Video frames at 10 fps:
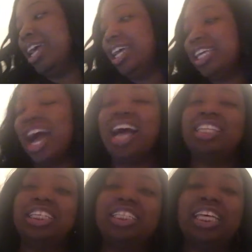
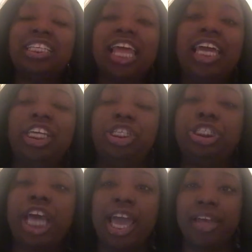this lady,
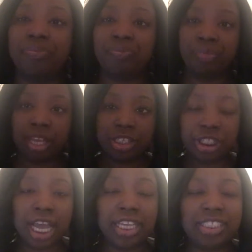Shay,
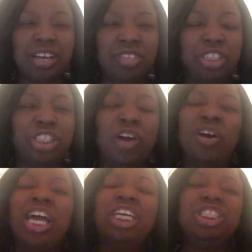that's on this show.
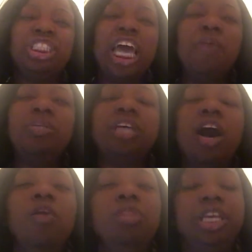Shay was
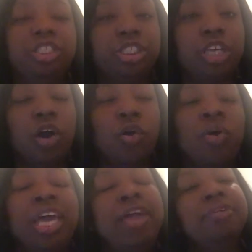on this show.
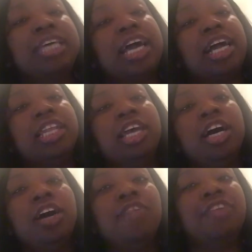It was like a
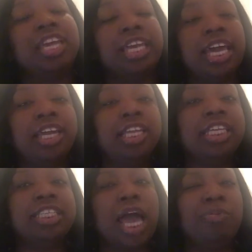Love in Italy
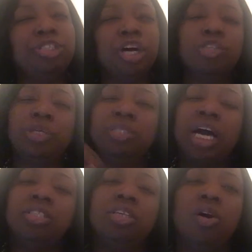type show. She was
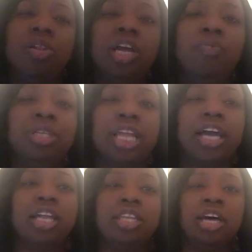also on there with like
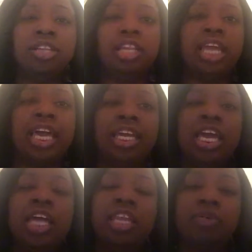another lady
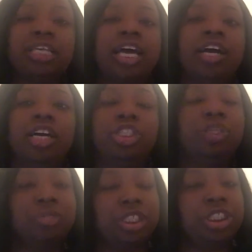that was like she
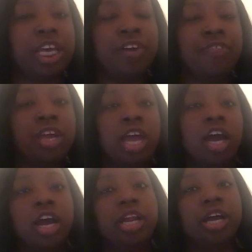was a chef.
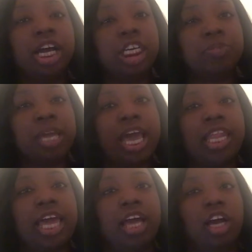Her and her husband had
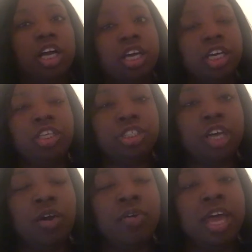like a cooking show,